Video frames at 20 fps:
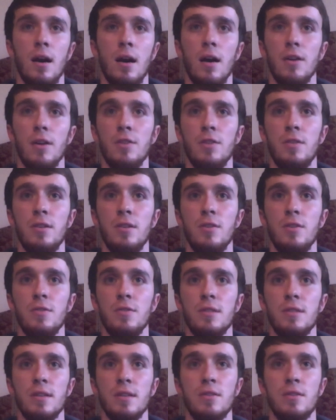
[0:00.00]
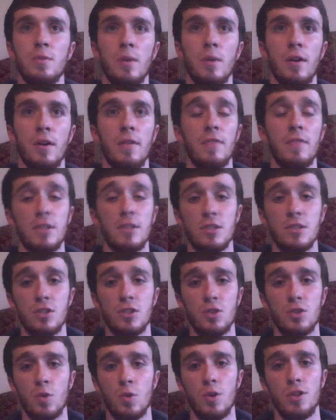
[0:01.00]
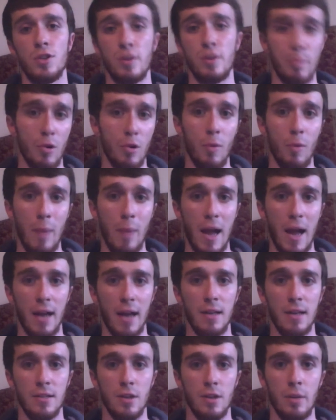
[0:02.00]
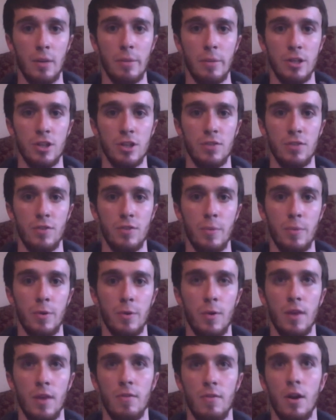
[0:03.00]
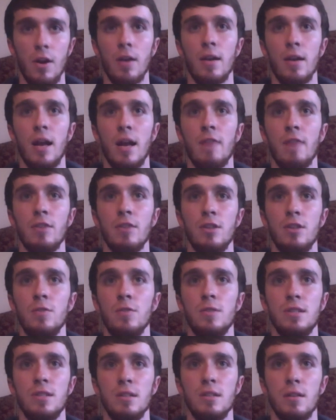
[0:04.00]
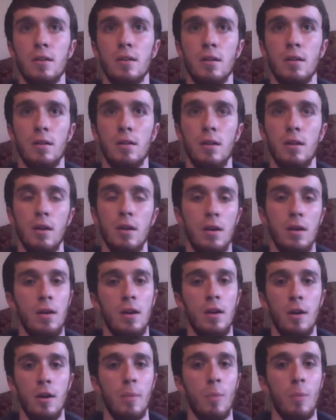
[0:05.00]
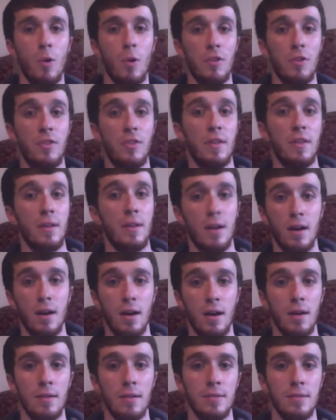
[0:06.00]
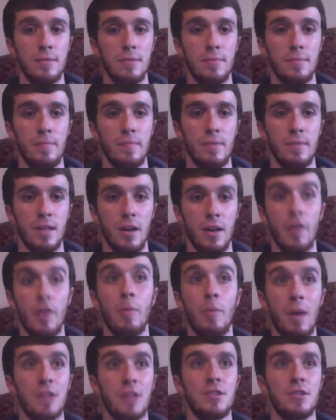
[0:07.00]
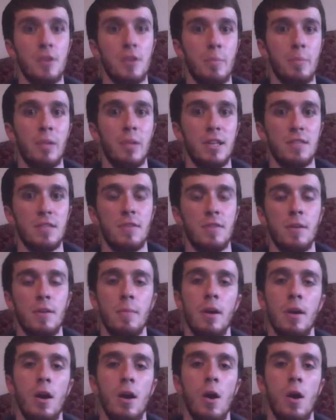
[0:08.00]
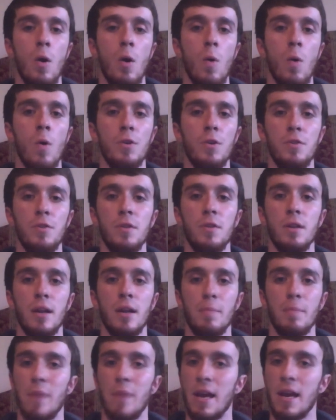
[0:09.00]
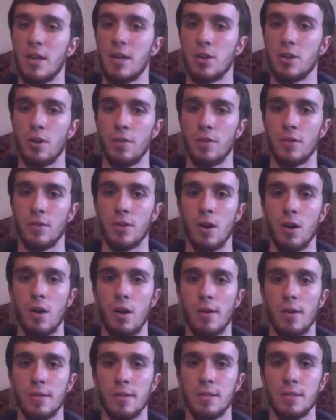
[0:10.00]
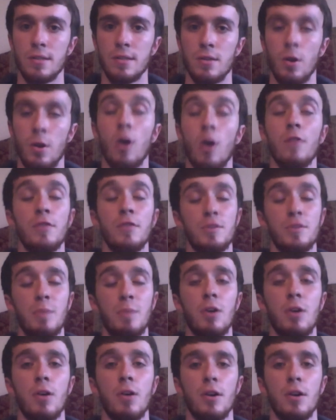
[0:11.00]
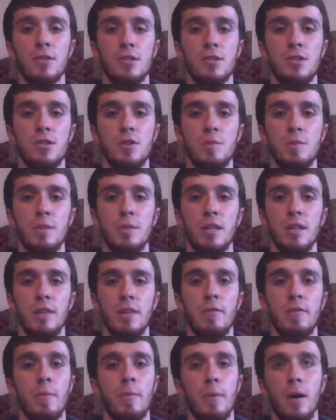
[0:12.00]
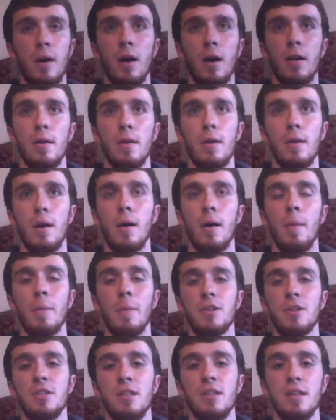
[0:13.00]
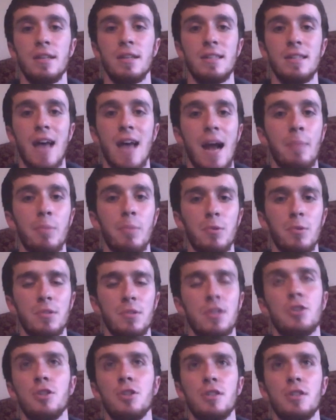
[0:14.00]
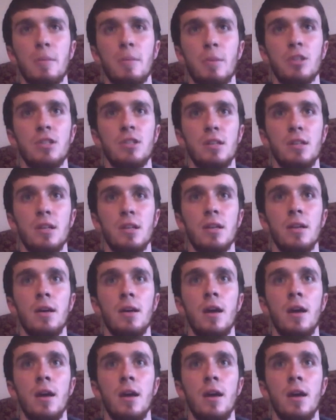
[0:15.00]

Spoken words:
you can use it to where if it gets destroyed, you can pull back Dark Magician from the graveyard and have a cutesy little more another monster in place of him, or you can like banish all of your cards, or all of your spell cards, excuse me, to give him a much needed attack boost. I shouldn't say much needed,